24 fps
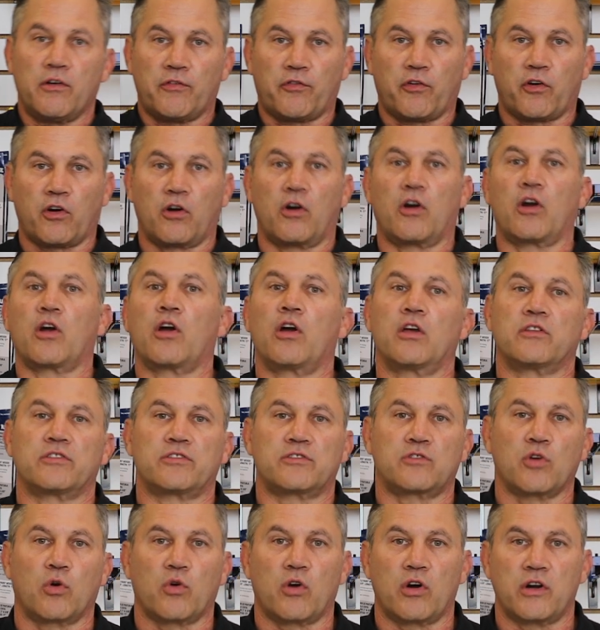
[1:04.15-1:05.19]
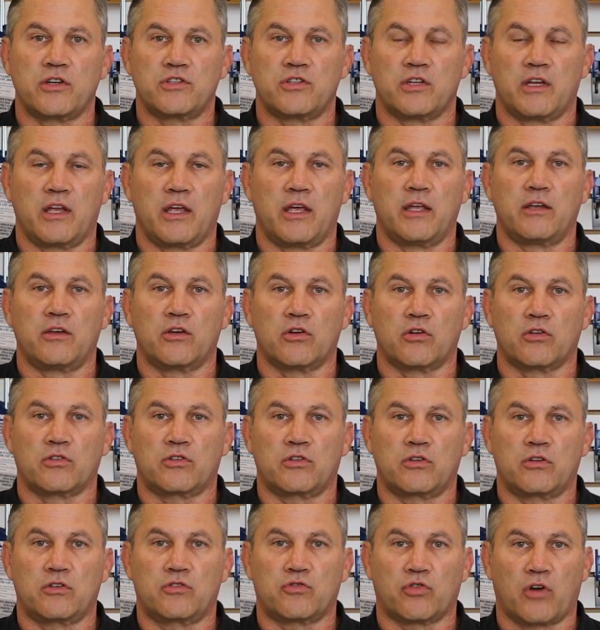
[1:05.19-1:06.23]
for storage in
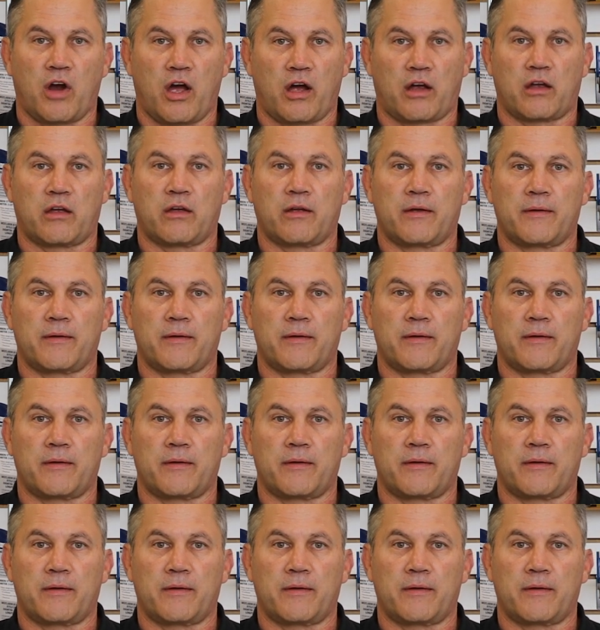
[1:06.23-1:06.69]
your truck.